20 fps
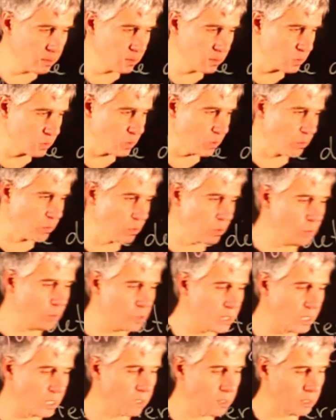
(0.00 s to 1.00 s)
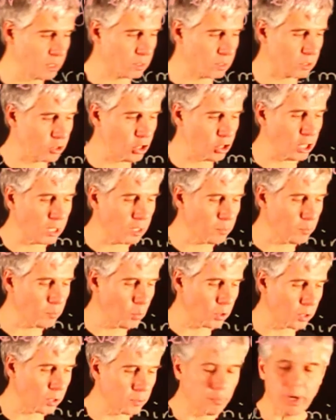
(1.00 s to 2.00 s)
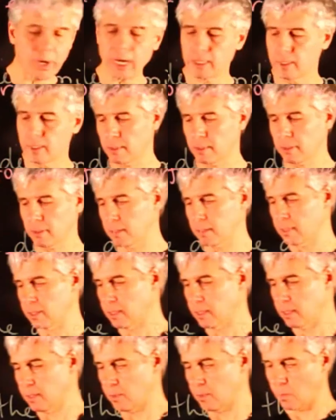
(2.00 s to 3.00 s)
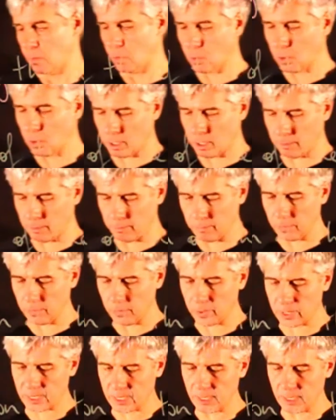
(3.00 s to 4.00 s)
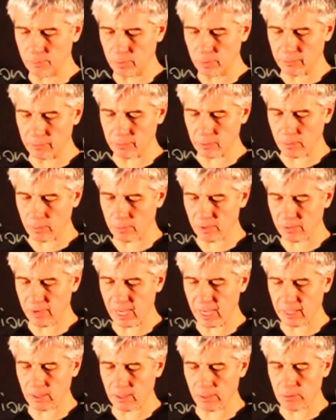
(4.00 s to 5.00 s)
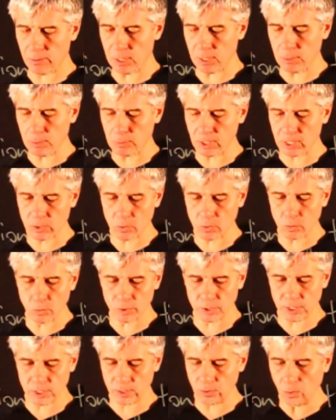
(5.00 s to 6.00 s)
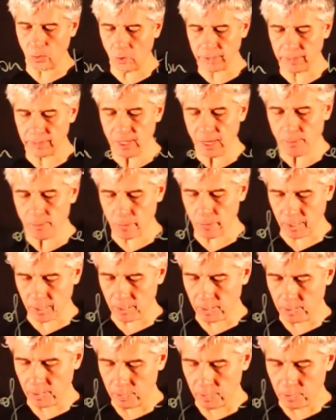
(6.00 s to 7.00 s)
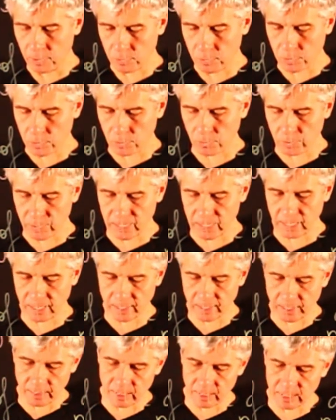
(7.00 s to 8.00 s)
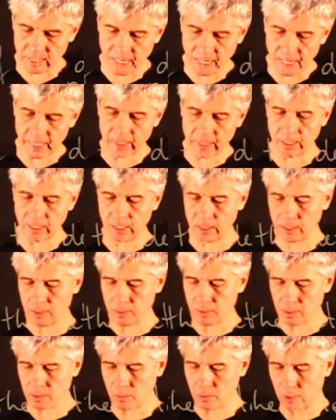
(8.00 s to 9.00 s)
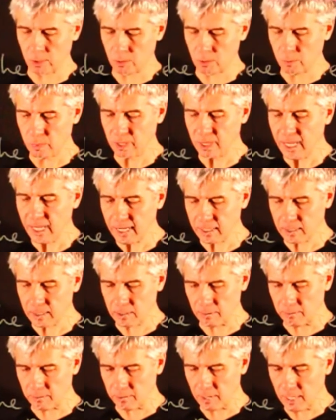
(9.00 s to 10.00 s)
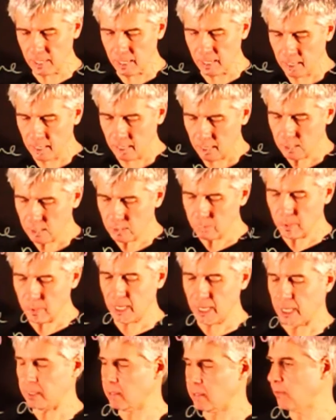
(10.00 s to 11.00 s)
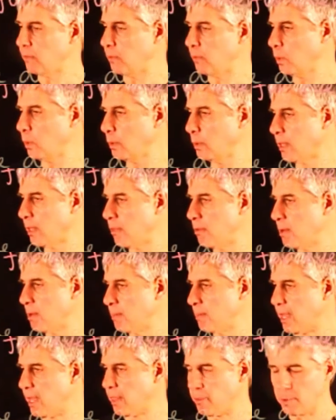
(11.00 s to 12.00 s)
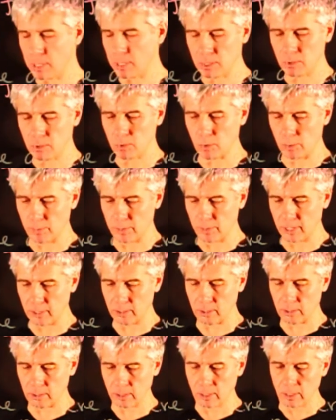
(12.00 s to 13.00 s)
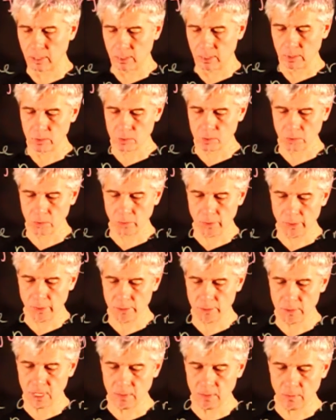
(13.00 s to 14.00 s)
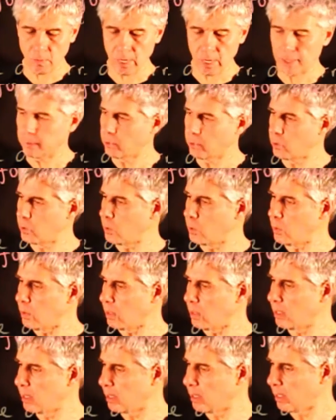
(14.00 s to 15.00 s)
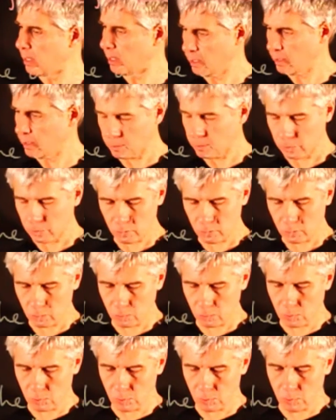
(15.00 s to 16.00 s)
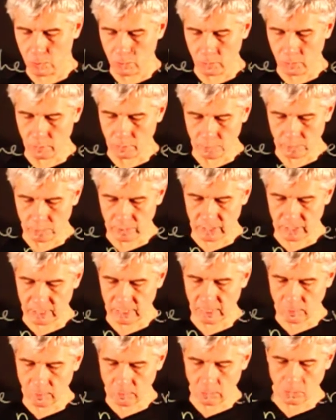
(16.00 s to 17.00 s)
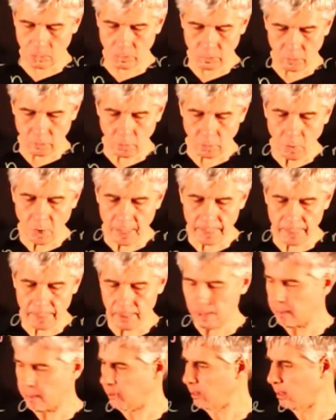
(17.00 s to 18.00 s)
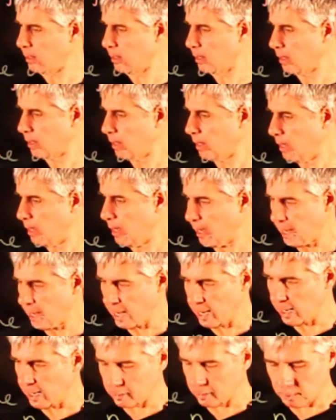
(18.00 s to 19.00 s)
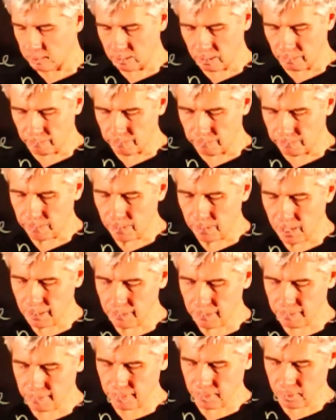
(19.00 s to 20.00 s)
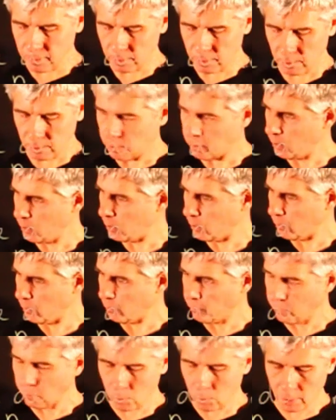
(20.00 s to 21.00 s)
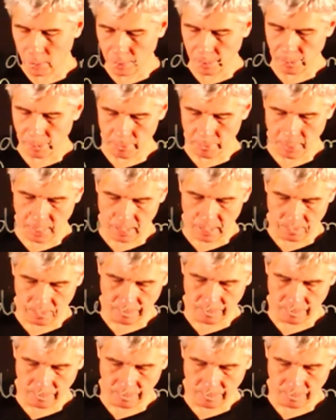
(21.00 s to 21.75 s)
So using this checkerboard pattern, or simply from the fact that 3 plus 2 is an odd number, so we see that the sign here is going to be negative, and we get the following 3x3 determinant. So 3, 1, 2, 2, 0, 1, and 5, 4, 3.